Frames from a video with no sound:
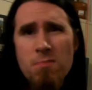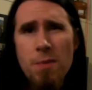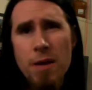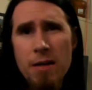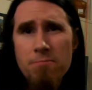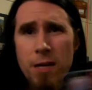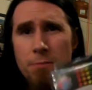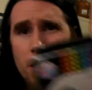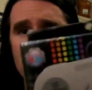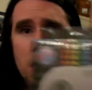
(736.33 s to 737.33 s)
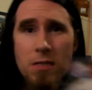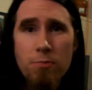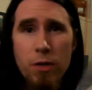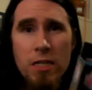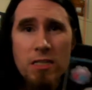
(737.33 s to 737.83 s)
Not bad, $10. That's
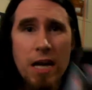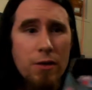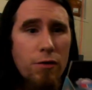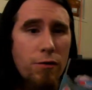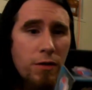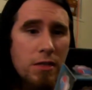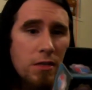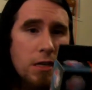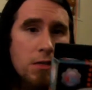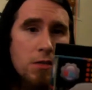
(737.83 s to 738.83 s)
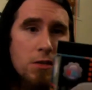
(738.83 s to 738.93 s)
pretty standard for these things.